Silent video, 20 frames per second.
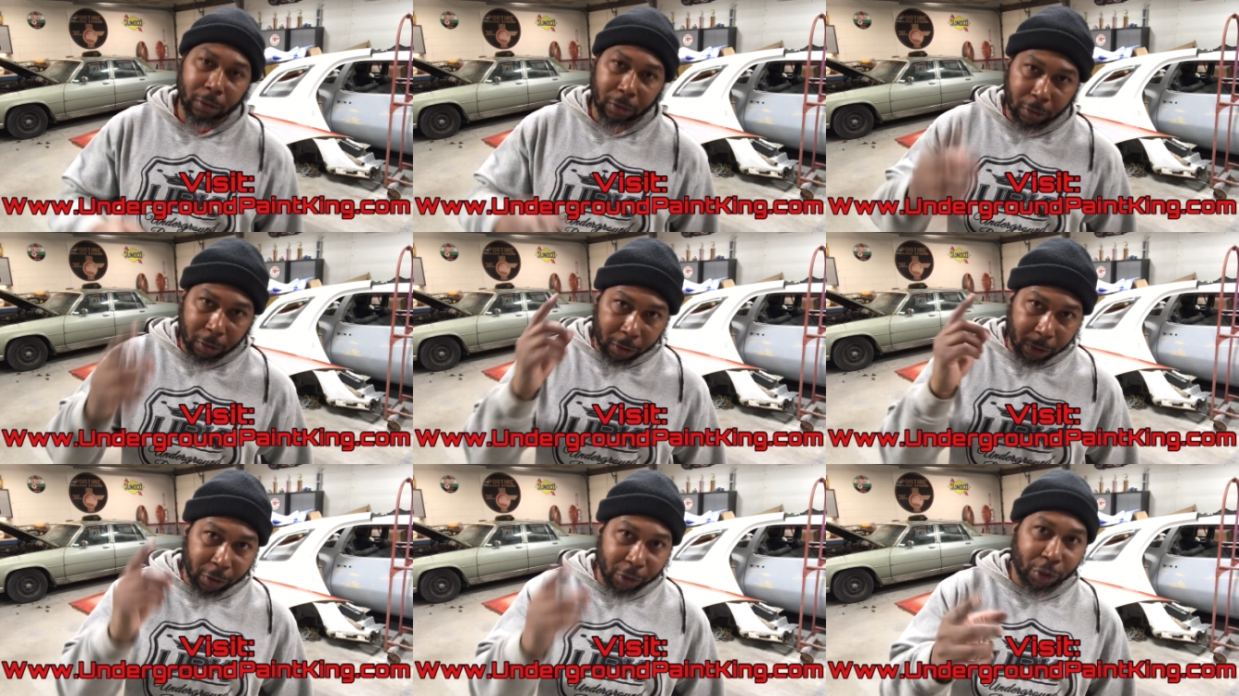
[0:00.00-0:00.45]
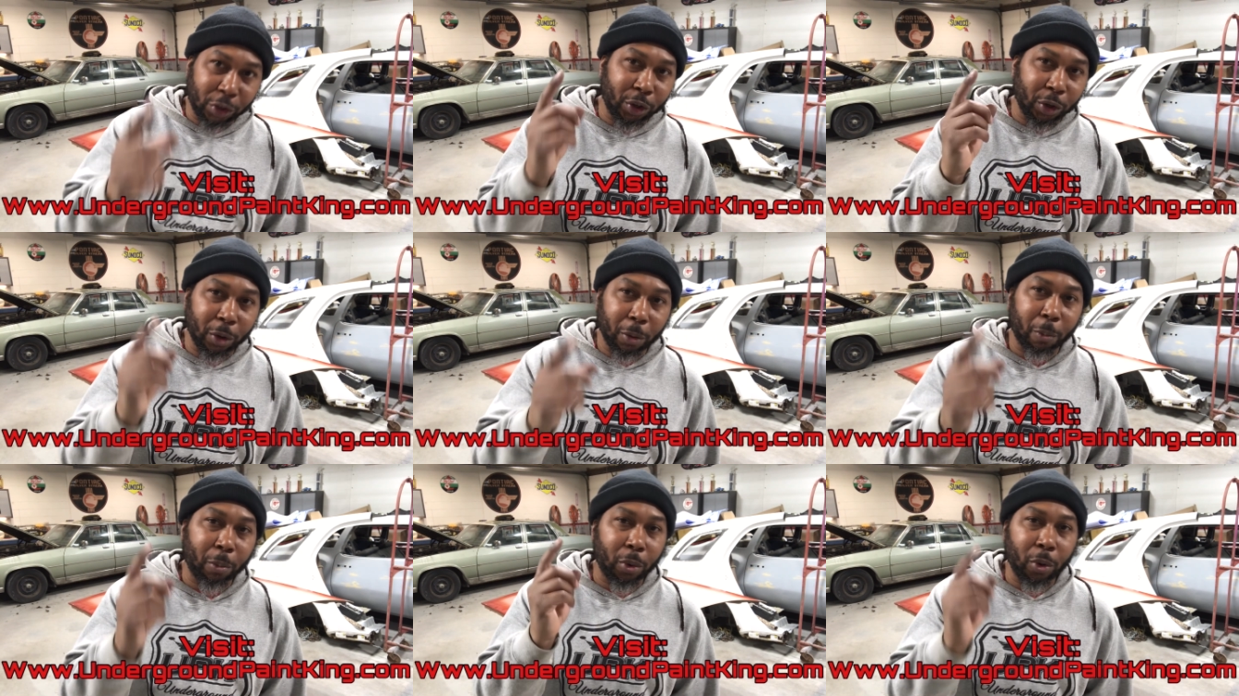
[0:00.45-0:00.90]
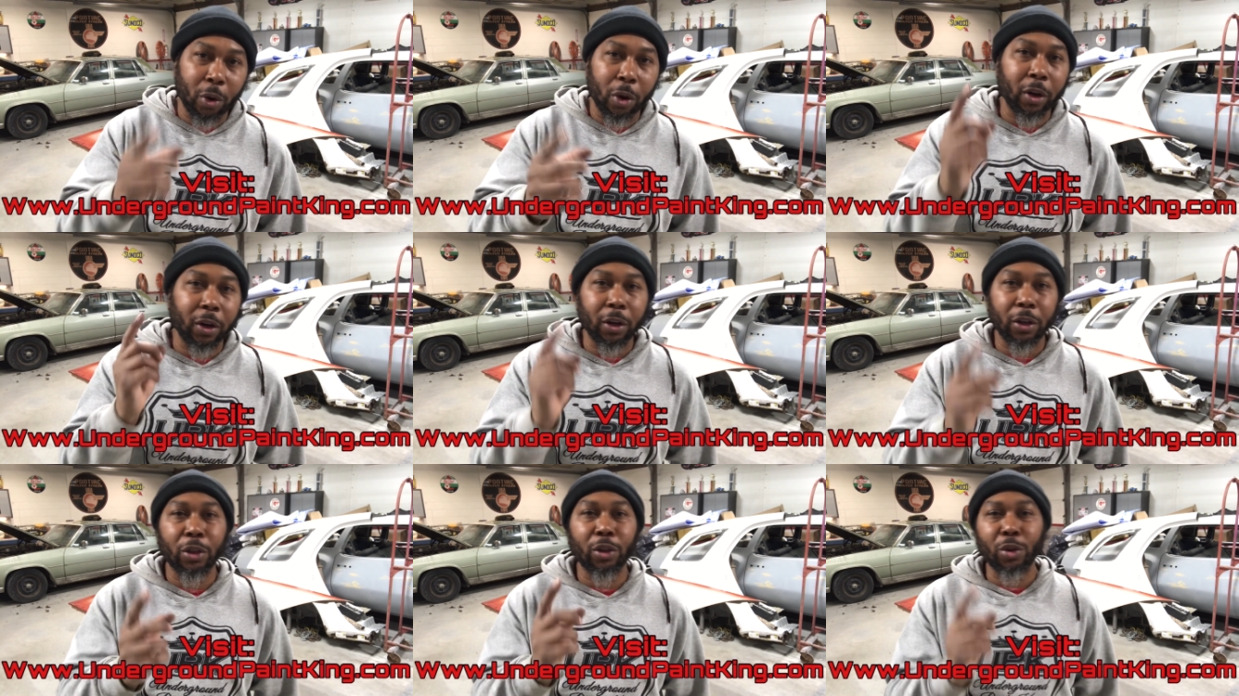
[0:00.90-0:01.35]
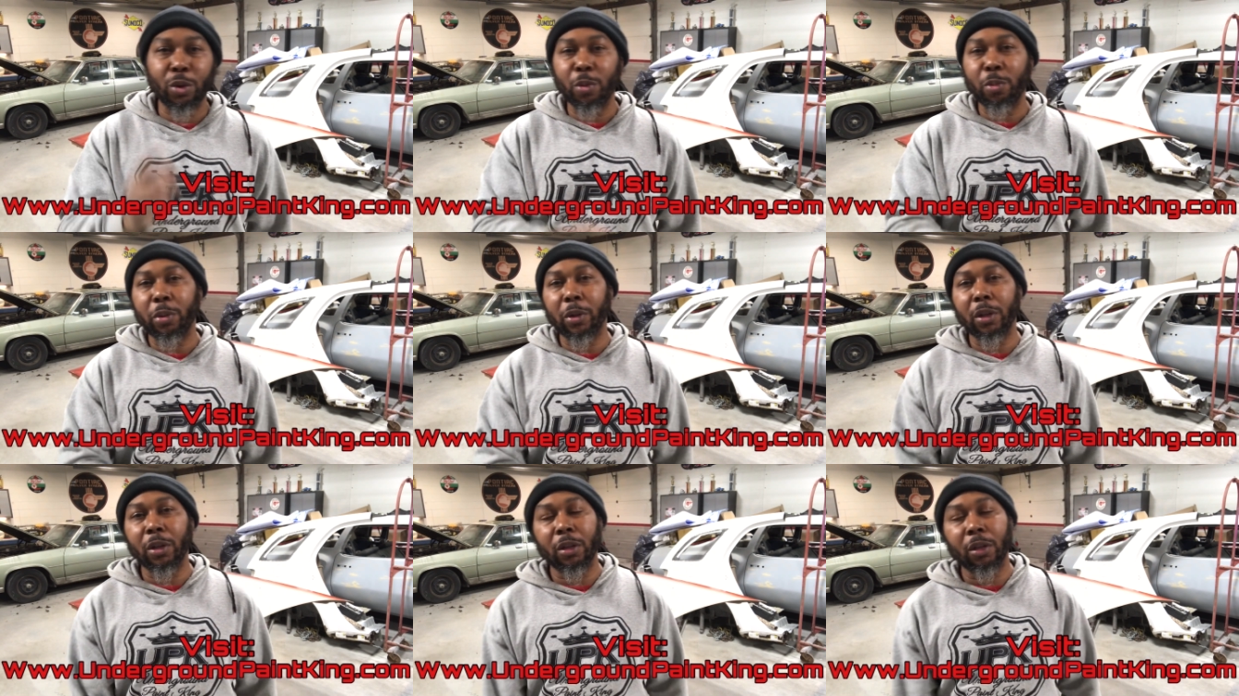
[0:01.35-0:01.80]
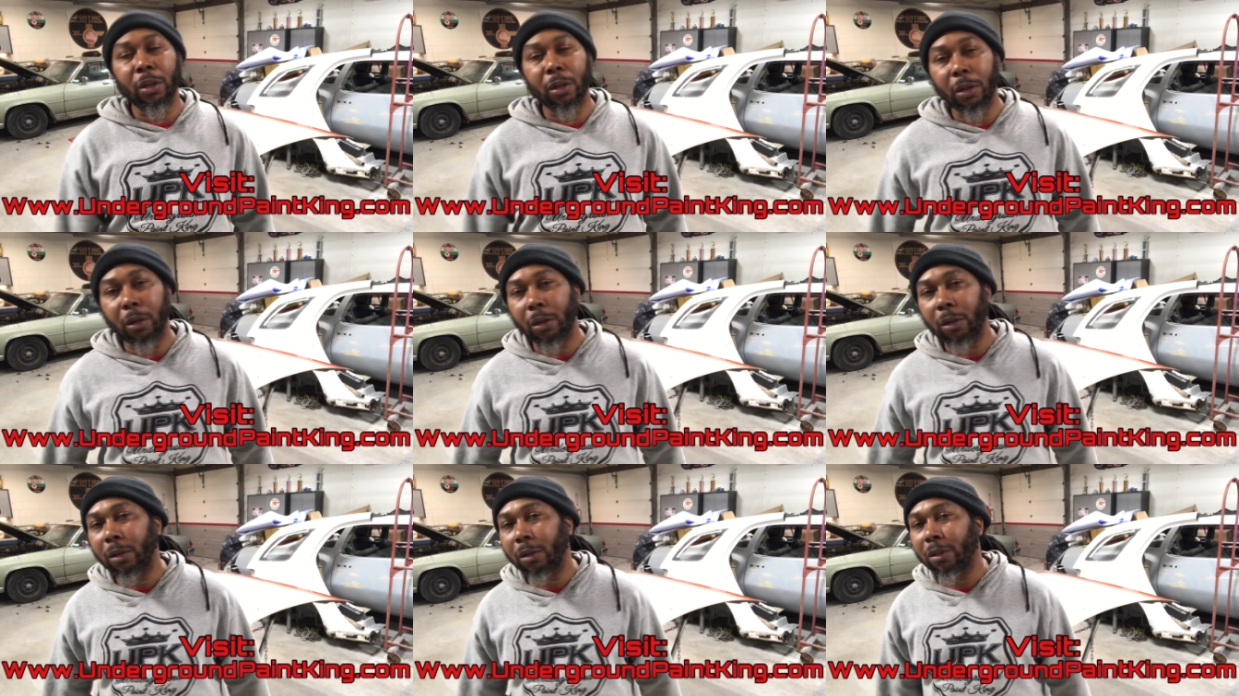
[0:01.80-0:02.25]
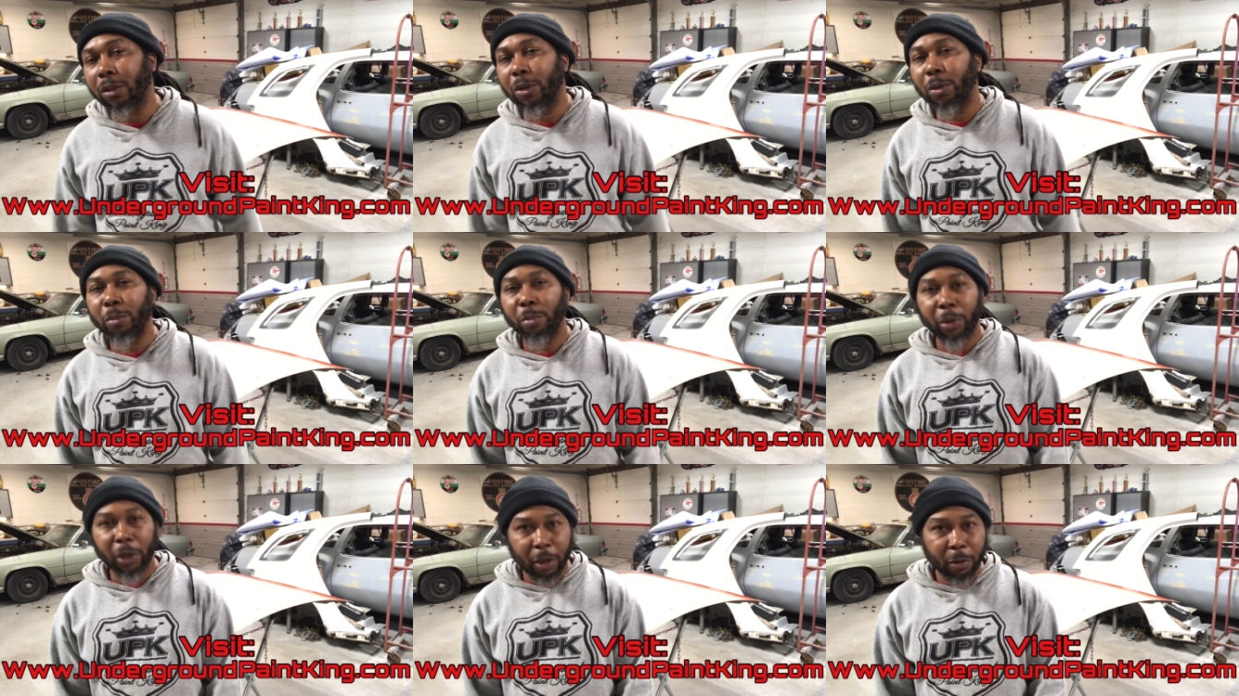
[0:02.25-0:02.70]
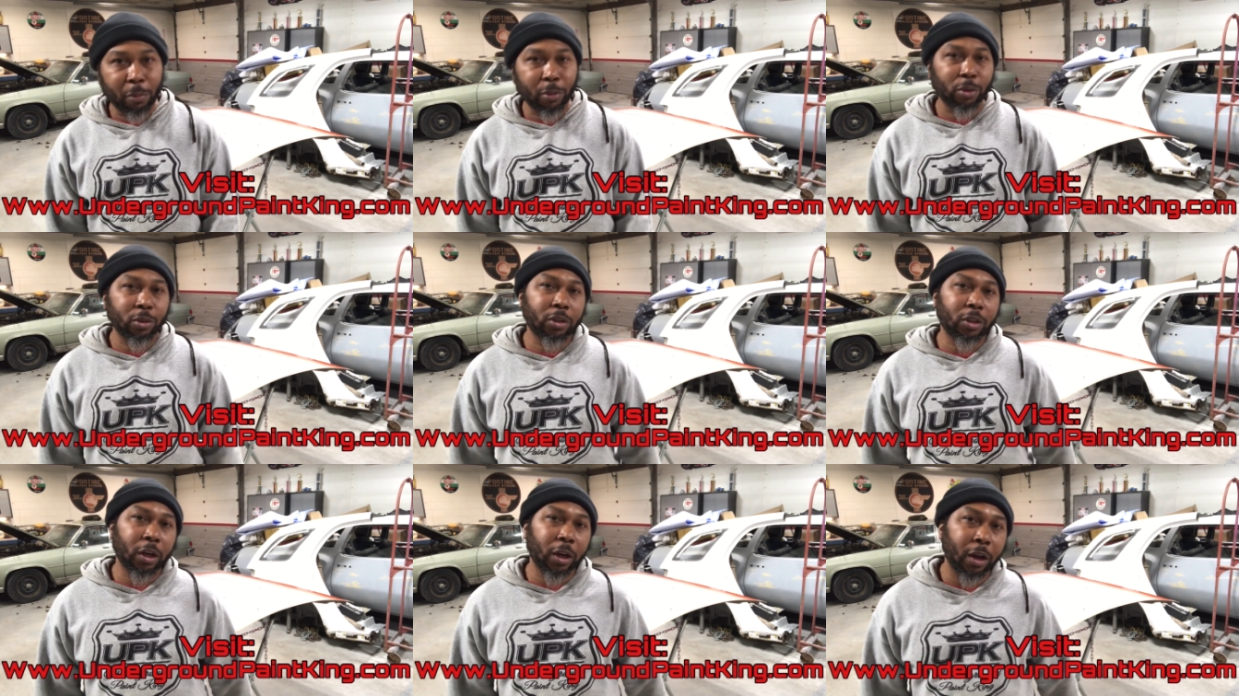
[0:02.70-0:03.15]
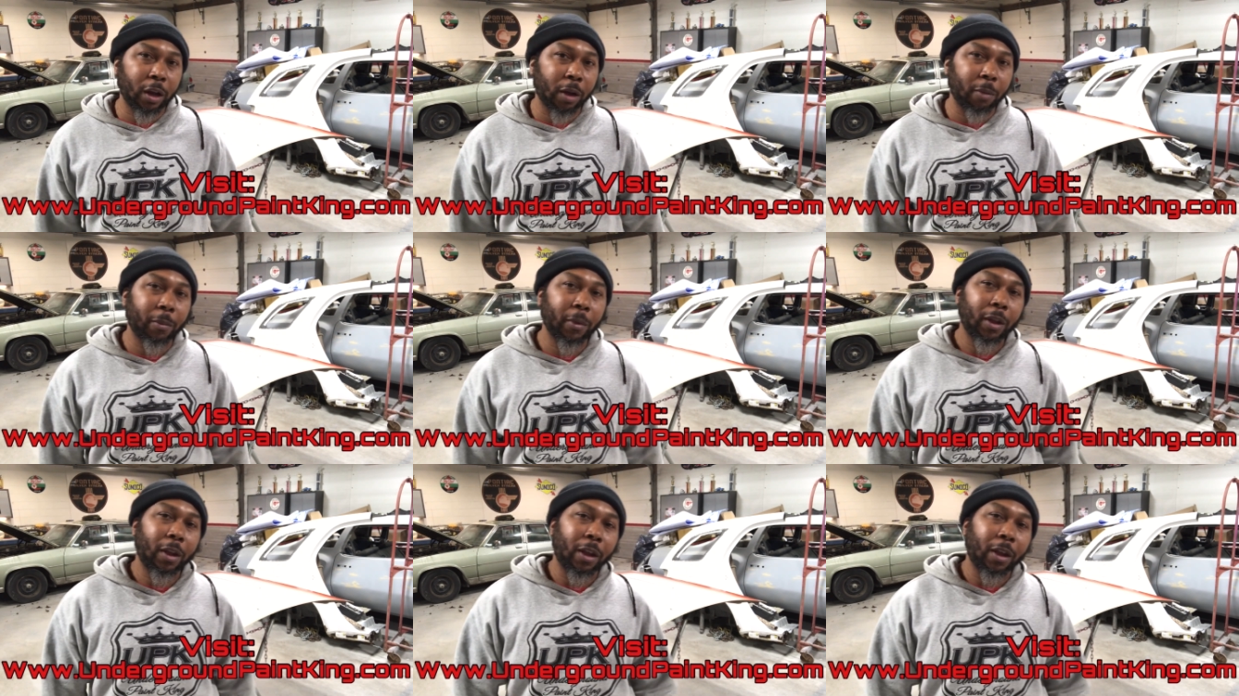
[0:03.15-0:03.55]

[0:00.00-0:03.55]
It's your boy, the UP King, the people's champ,